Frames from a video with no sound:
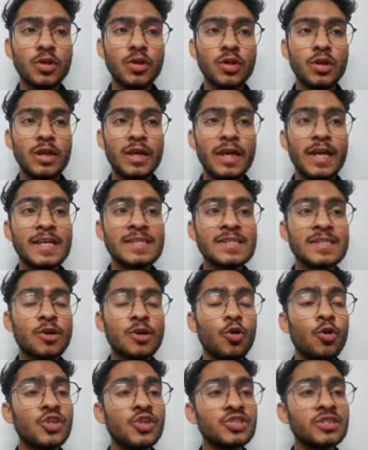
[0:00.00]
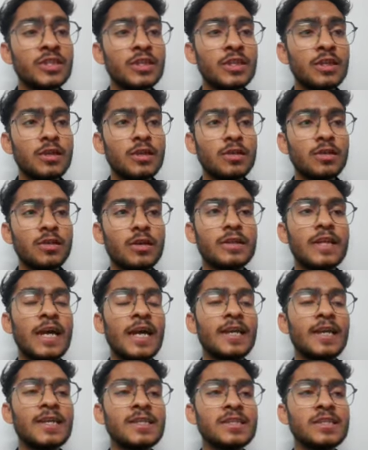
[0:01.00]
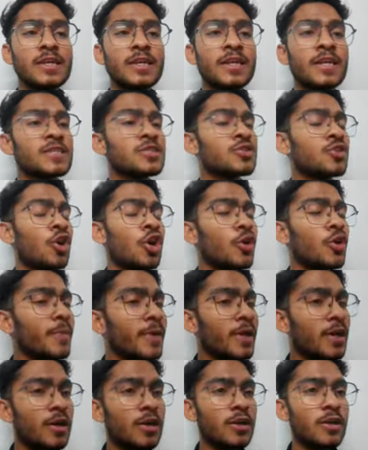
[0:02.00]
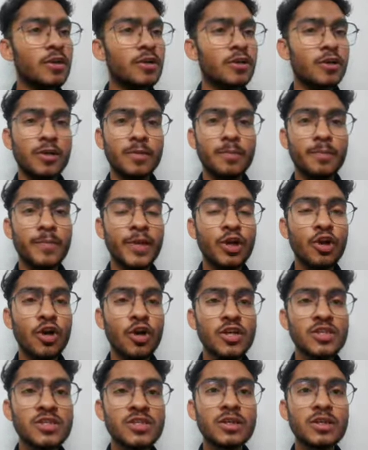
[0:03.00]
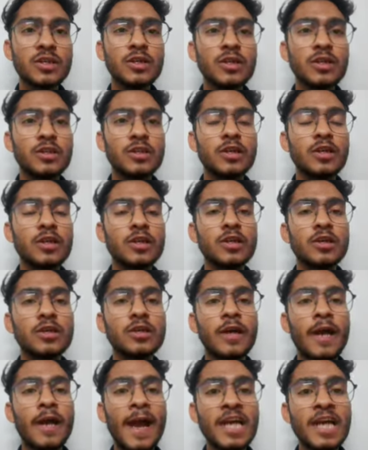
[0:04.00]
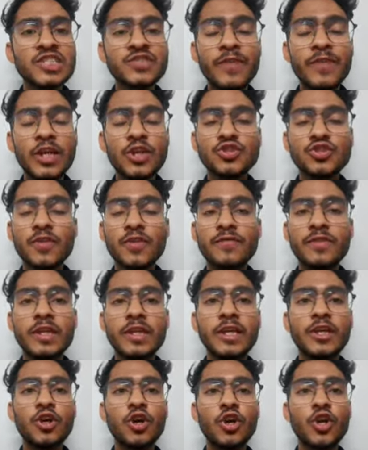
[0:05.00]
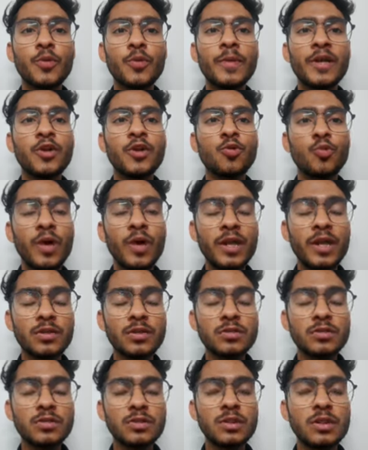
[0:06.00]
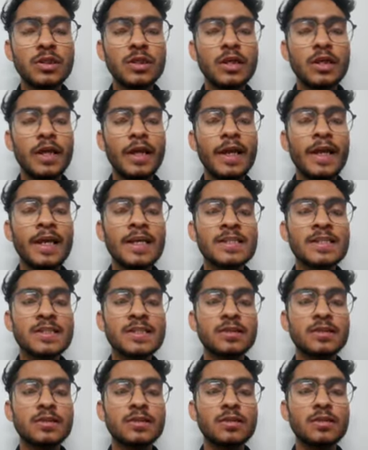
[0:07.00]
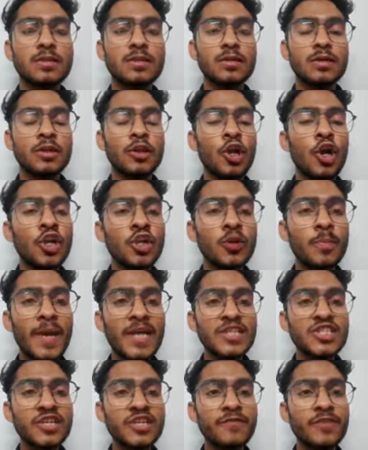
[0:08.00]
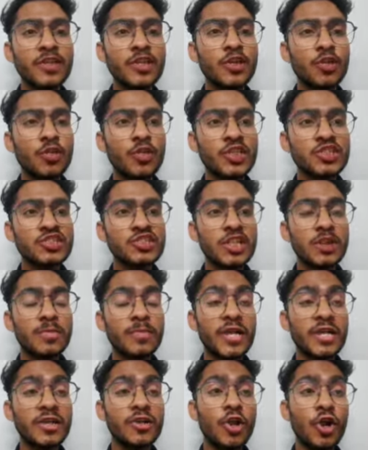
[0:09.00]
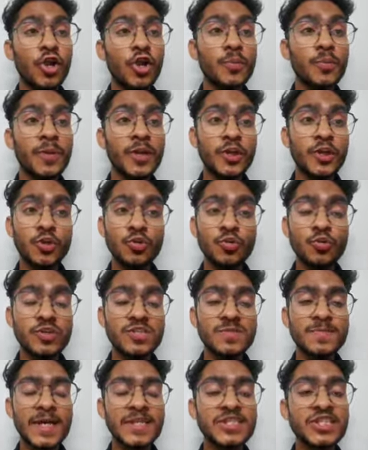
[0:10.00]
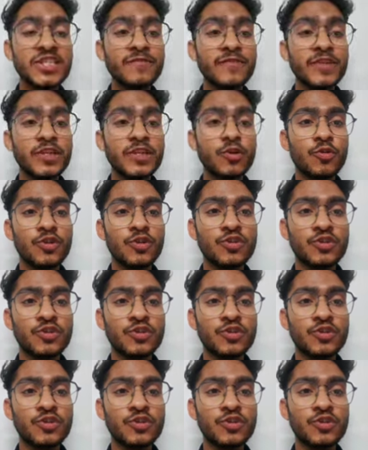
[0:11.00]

is original that is it has not been altered because the hash values of the document 1 is not matching with the original but document 2 is matching with the original